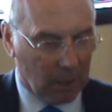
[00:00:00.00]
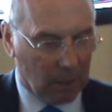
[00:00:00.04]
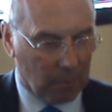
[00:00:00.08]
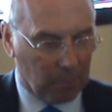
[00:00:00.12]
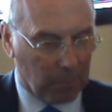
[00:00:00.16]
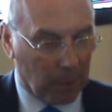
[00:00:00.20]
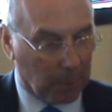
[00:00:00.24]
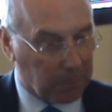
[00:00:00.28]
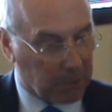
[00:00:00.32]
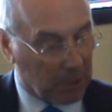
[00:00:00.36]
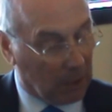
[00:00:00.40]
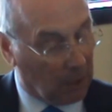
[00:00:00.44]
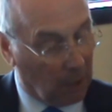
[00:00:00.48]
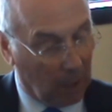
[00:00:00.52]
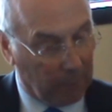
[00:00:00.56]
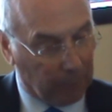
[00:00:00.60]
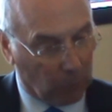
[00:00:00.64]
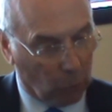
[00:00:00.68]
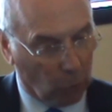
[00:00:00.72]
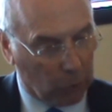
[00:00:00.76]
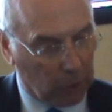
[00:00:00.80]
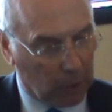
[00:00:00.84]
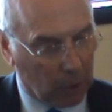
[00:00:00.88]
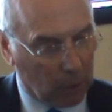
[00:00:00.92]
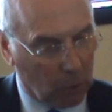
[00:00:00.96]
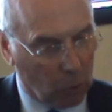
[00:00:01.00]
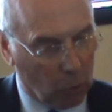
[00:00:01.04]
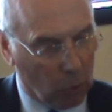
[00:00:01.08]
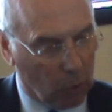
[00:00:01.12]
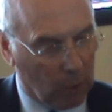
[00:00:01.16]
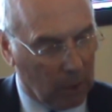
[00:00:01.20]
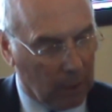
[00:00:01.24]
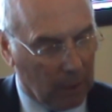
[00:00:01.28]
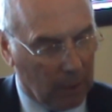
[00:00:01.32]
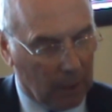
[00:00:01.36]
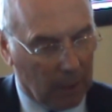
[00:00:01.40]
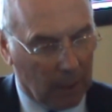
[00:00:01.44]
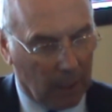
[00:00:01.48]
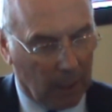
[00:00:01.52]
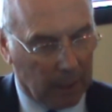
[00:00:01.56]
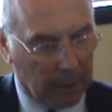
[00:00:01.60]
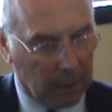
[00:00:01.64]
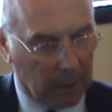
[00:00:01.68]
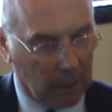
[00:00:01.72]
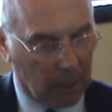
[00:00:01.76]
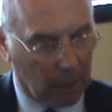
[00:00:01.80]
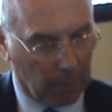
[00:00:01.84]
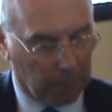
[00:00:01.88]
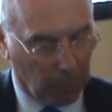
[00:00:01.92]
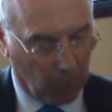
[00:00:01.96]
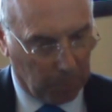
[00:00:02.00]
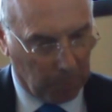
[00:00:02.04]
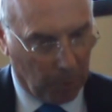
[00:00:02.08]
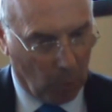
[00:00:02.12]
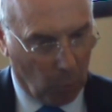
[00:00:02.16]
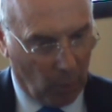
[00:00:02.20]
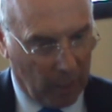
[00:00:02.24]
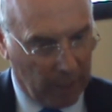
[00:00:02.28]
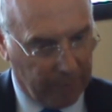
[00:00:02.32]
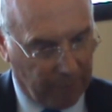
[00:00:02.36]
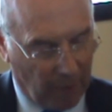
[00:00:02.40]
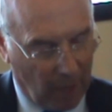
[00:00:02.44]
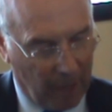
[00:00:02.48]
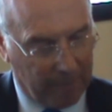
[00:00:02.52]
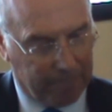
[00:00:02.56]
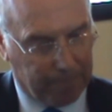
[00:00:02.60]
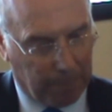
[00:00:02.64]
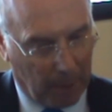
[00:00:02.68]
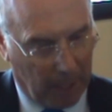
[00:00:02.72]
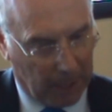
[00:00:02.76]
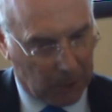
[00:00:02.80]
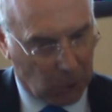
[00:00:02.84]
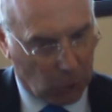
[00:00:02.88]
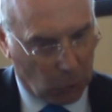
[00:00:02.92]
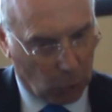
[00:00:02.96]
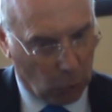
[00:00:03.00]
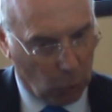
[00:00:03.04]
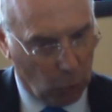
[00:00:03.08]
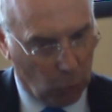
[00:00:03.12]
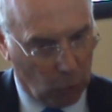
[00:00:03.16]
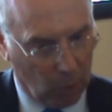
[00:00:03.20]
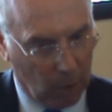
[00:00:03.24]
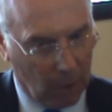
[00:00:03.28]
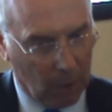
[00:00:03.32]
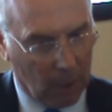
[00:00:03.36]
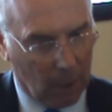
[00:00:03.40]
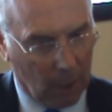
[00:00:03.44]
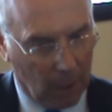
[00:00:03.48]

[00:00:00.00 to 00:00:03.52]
But I'm saying I've got to go, and I brought my wife 2:30,